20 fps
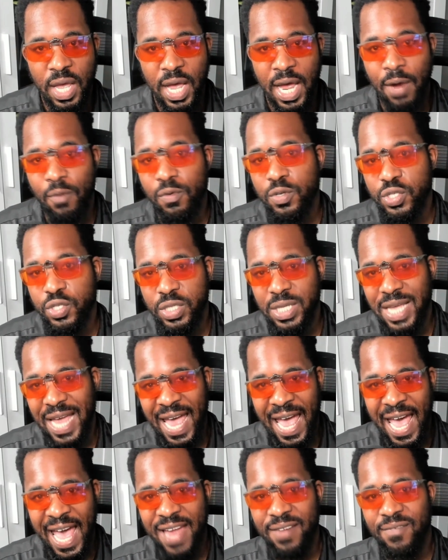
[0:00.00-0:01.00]
I want you to
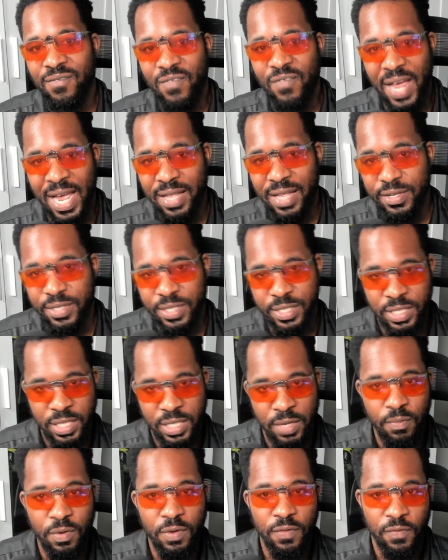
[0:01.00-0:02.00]
add value to
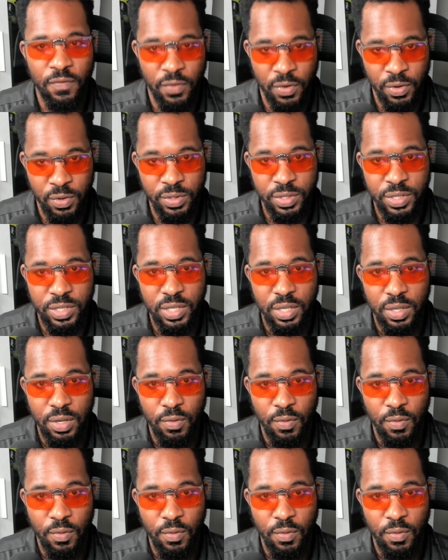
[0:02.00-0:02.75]
someone first